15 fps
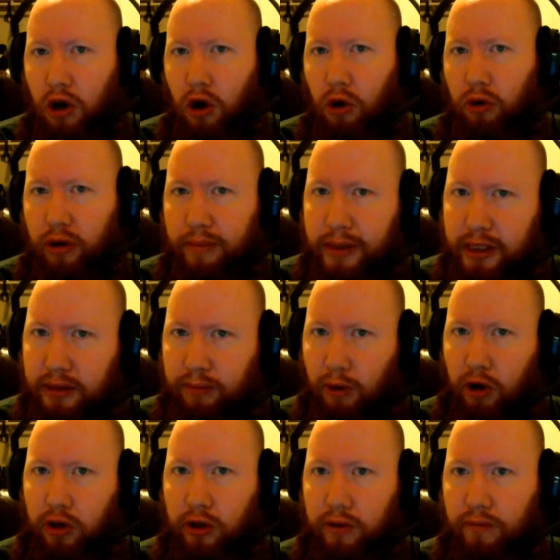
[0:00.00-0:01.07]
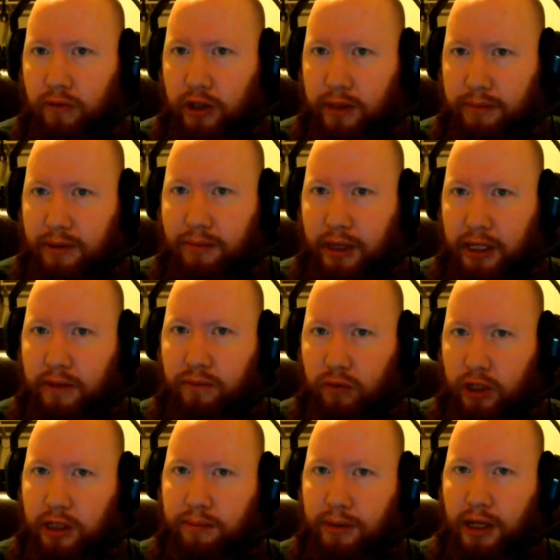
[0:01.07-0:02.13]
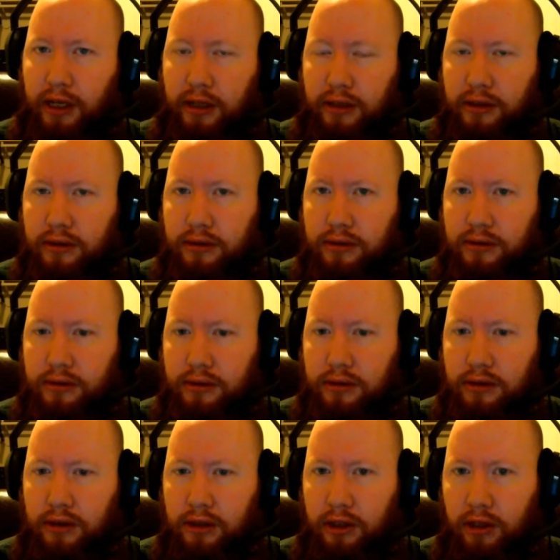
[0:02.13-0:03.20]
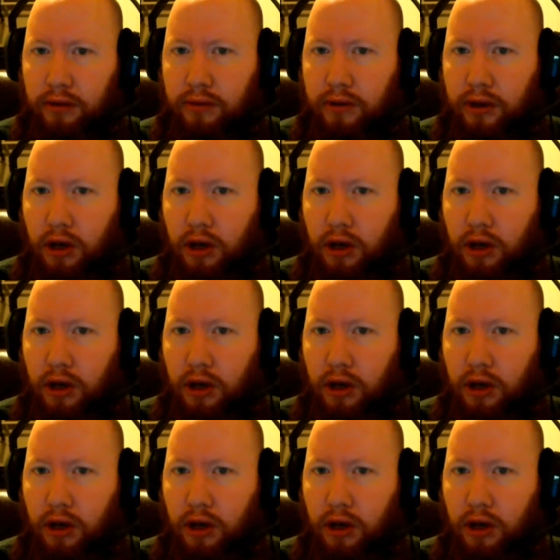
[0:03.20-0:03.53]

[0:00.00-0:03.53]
or would it be smarter for them to make it free to play?